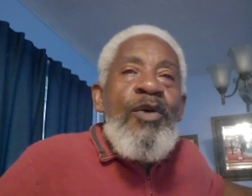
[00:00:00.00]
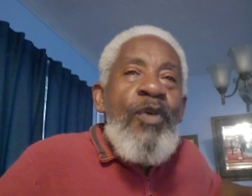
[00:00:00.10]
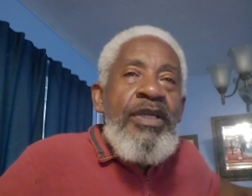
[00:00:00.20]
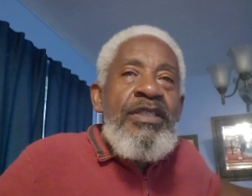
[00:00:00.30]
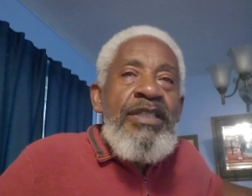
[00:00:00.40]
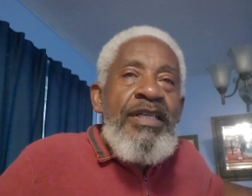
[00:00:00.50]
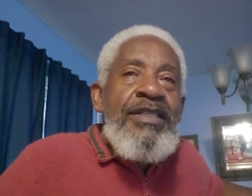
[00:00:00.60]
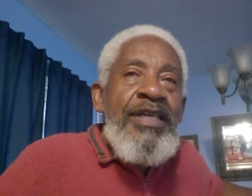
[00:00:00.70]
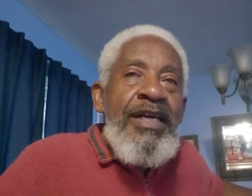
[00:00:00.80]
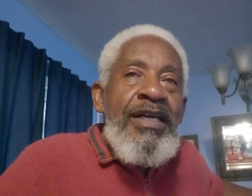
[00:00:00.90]
What does that
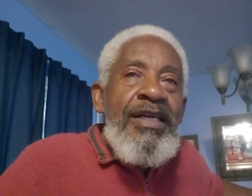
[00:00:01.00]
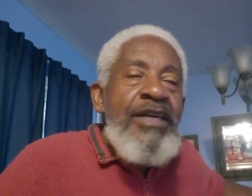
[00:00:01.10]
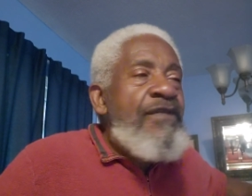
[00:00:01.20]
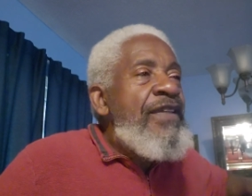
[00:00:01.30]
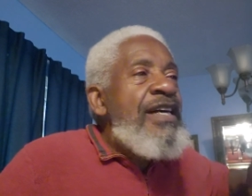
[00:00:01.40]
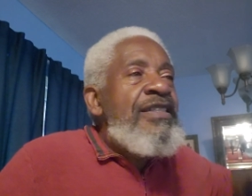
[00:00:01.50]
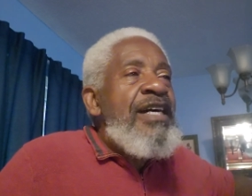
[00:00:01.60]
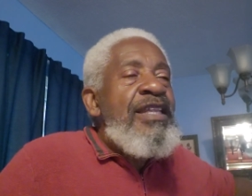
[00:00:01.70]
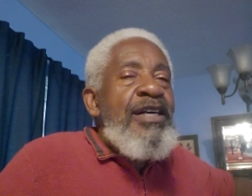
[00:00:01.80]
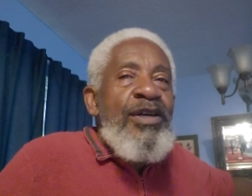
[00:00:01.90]
say? If they
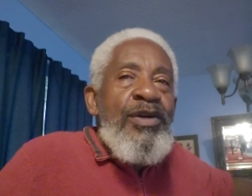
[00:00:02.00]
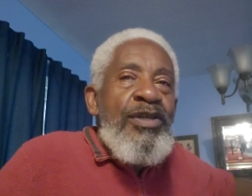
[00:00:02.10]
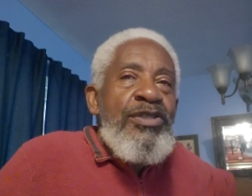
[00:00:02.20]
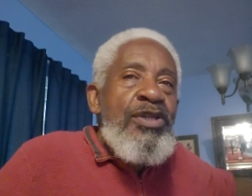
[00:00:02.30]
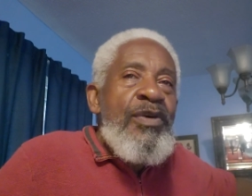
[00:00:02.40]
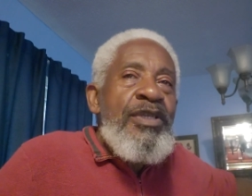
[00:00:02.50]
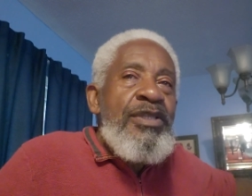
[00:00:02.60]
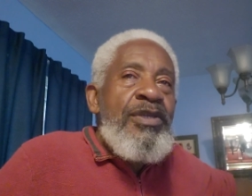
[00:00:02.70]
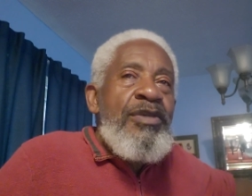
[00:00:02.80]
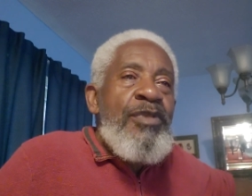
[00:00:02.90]
say they're going to show it
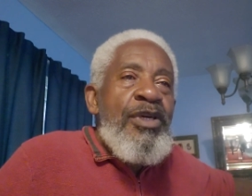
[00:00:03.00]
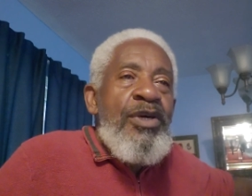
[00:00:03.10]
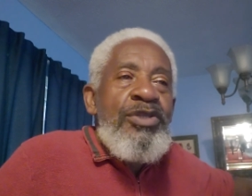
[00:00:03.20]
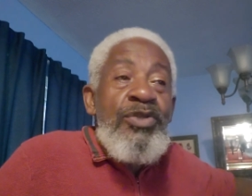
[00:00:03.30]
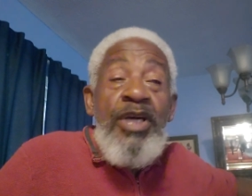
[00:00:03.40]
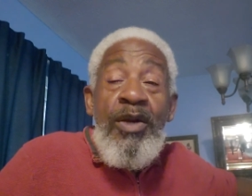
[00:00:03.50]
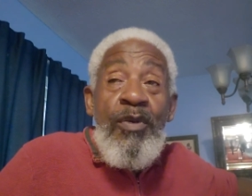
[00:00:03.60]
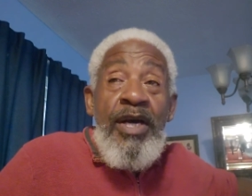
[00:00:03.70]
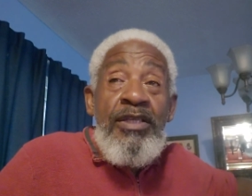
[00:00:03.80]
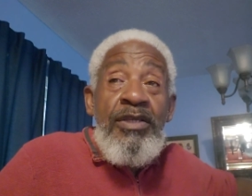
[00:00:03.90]
to you because you got a
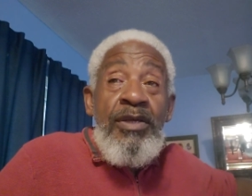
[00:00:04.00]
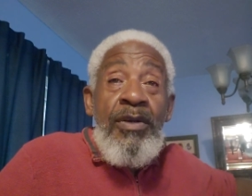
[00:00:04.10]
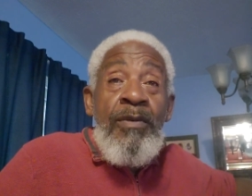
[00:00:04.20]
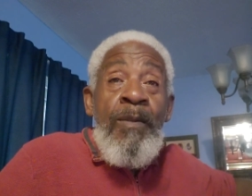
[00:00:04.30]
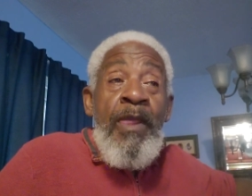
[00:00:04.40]
right to know,